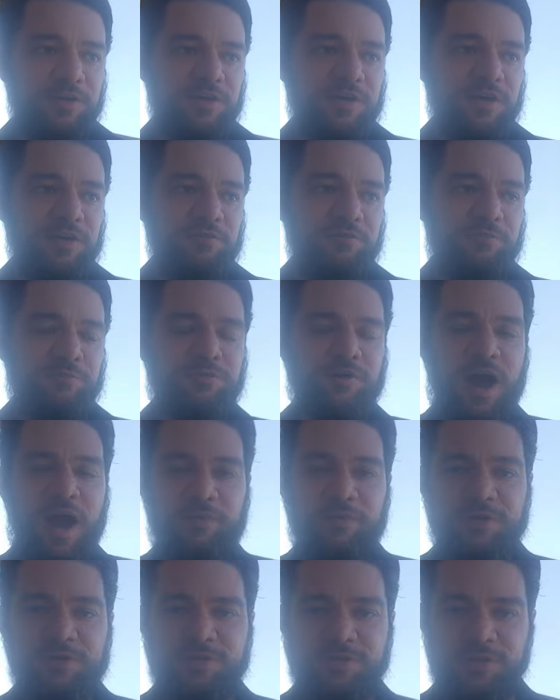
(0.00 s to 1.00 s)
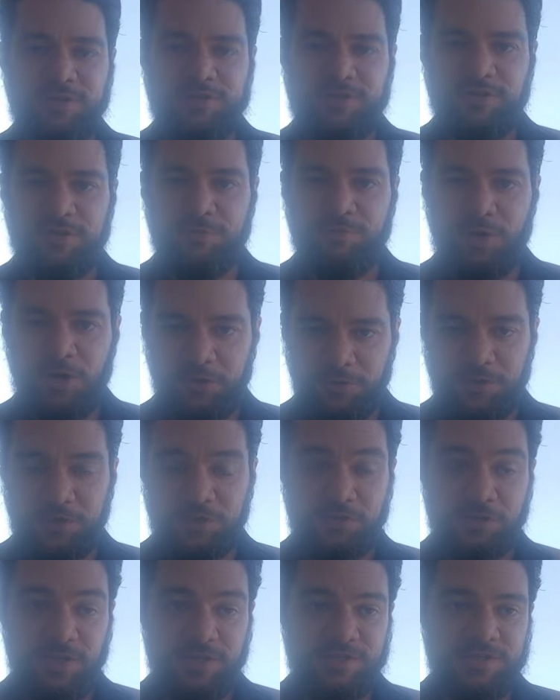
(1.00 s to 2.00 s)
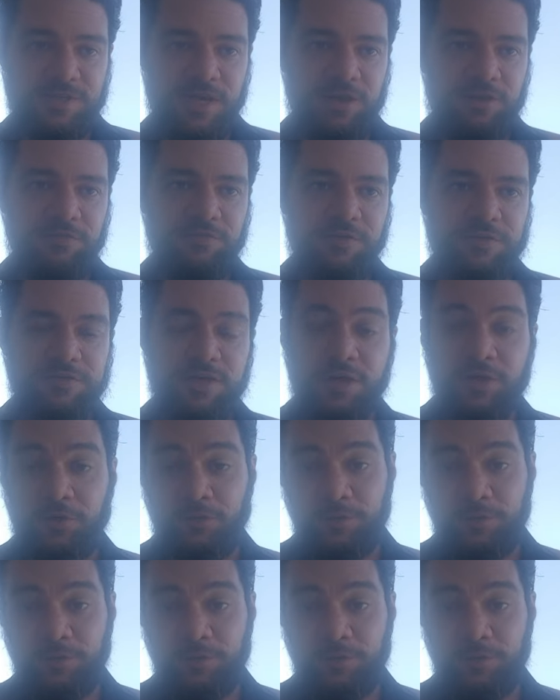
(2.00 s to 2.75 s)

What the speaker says: give primacy to the poetry itself. It's not